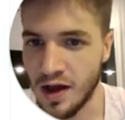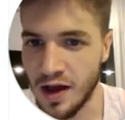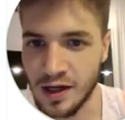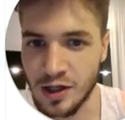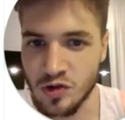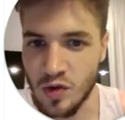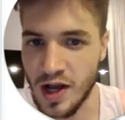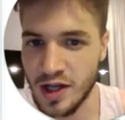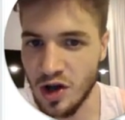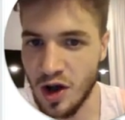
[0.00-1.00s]
An
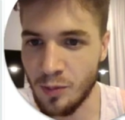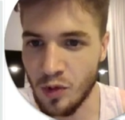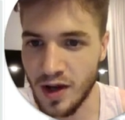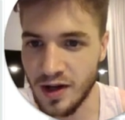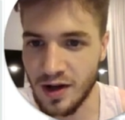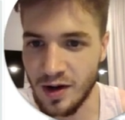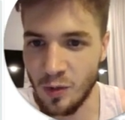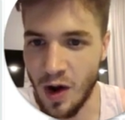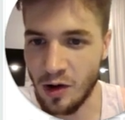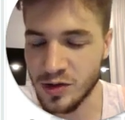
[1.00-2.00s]
address operator.
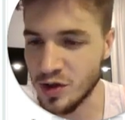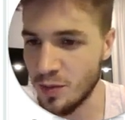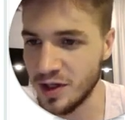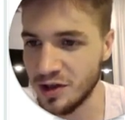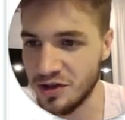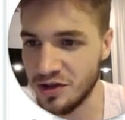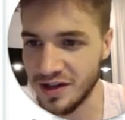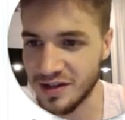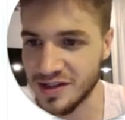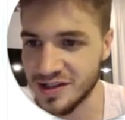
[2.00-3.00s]
Wow, so many
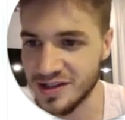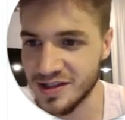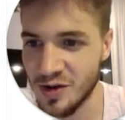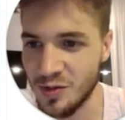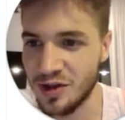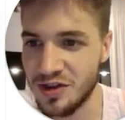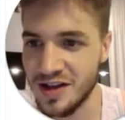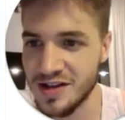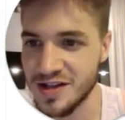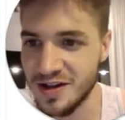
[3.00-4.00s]
things
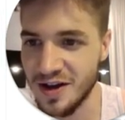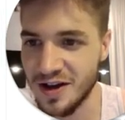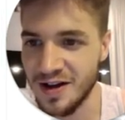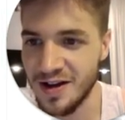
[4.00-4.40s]
in here.